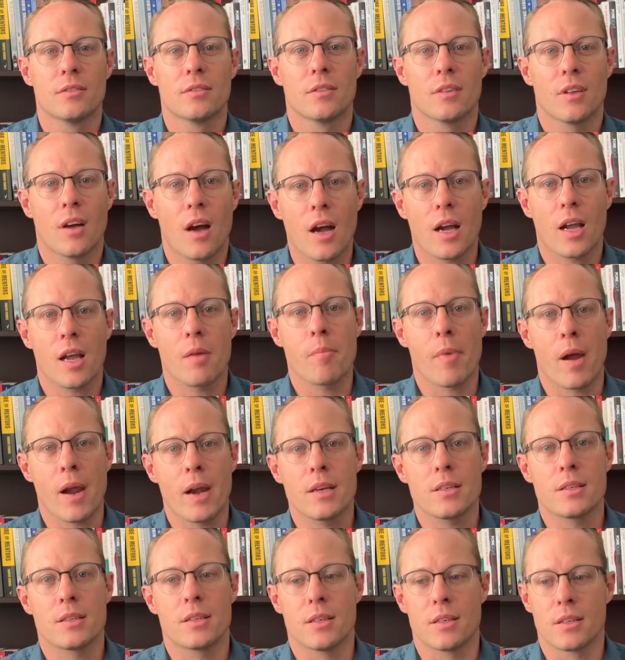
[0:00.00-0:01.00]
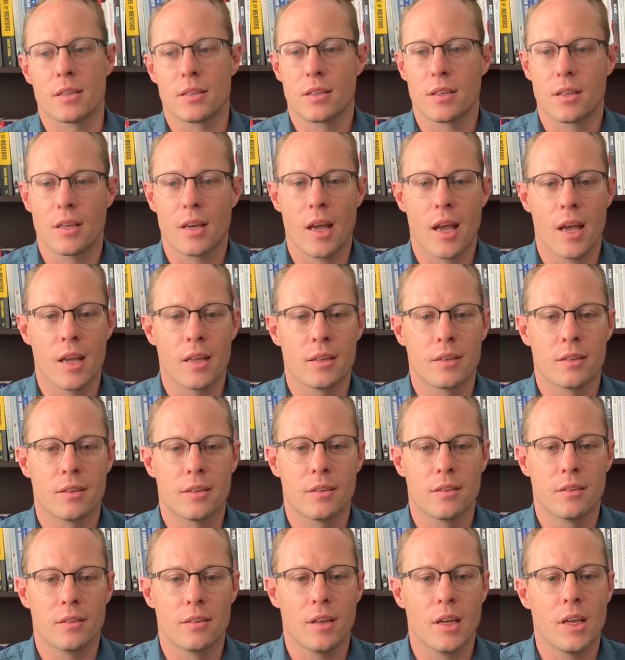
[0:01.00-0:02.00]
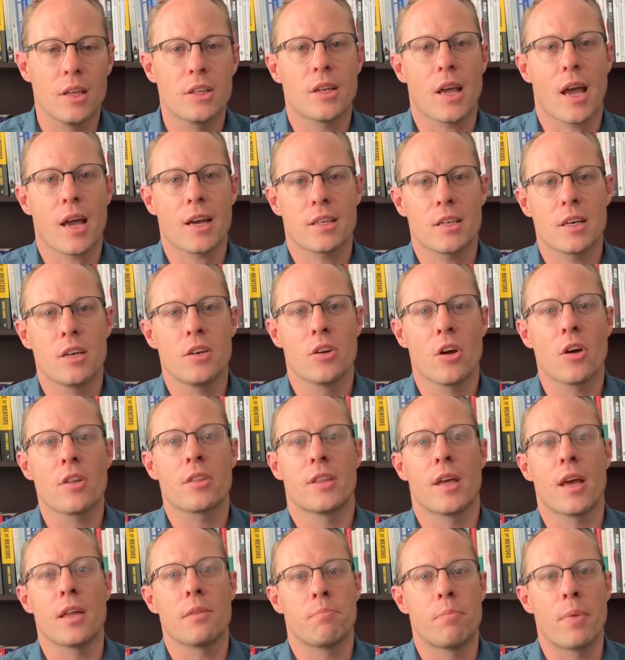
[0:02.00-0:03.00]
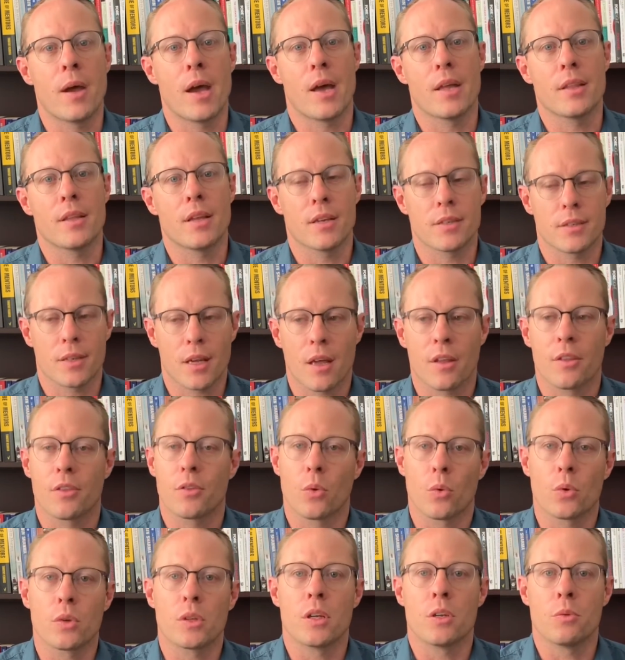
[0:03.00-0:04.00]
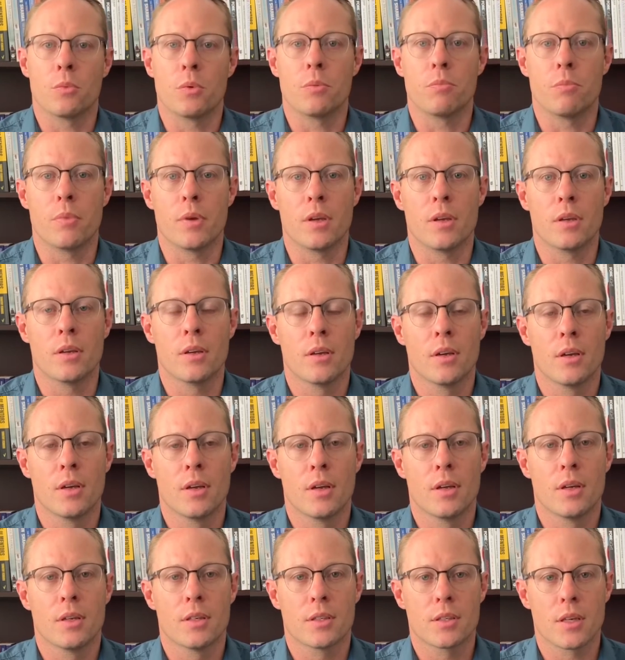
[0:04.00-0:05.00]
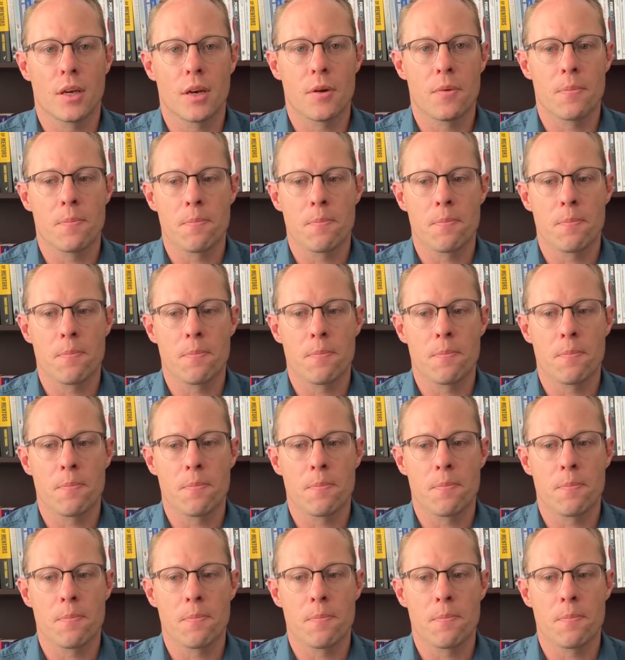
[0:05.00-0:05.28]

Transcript: I can manage this, and it's actually not that bad as I thought it would be. So